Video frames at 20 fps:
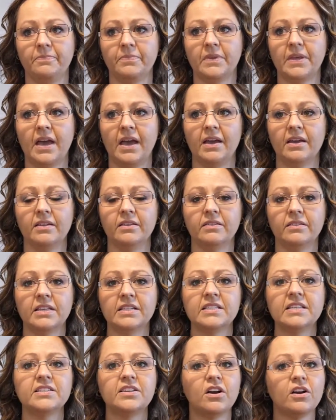Okay,
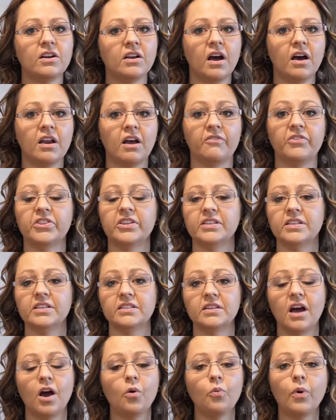this is our non-offer. This is
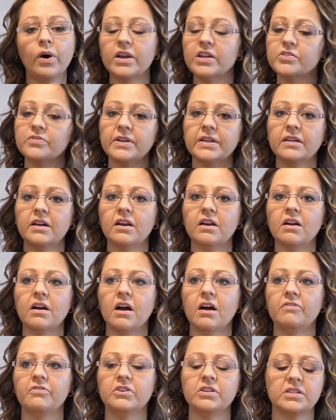not what is written on our
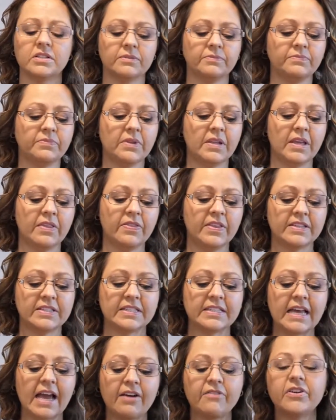offers. This
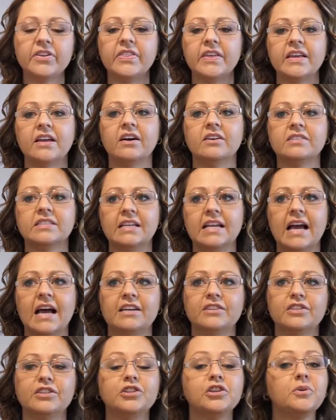is everything else that
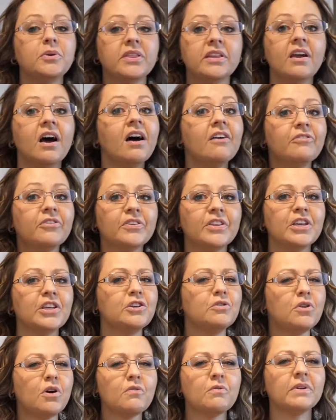has to do with an offer that
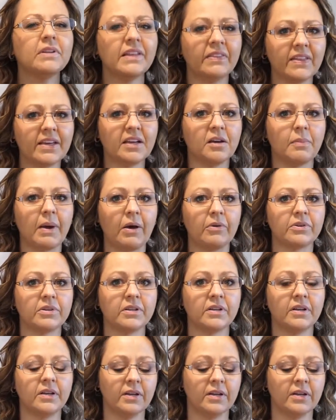you don't really think about.